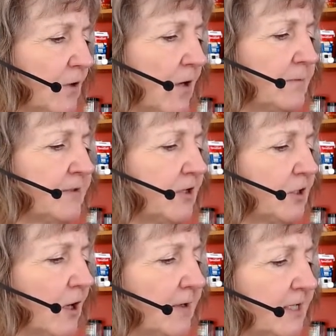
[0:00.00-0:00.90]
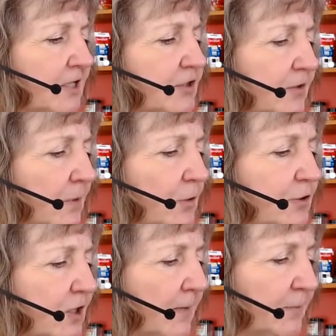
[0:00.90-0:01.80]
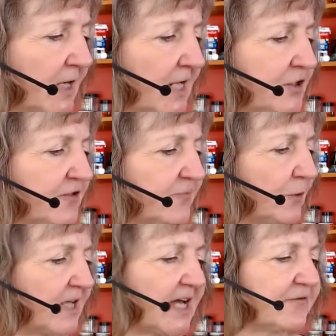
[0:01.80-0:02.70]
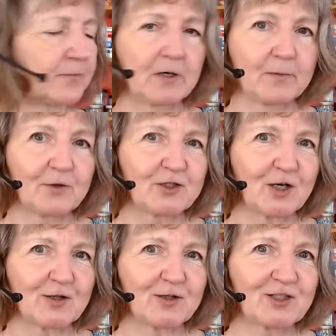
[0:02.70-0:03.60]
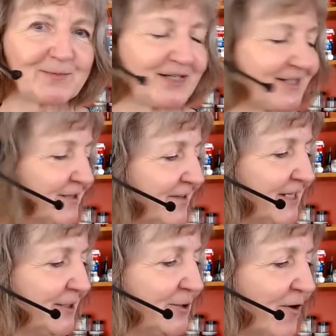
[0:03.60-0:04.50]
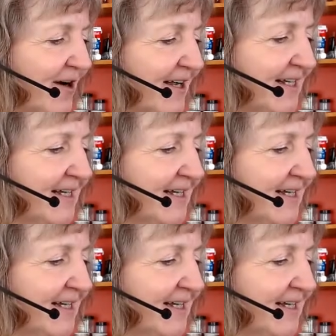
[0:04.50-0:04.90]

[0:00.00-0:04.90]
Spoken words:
been regarded as the most comprehensive book ever published on the subject of ink drawing.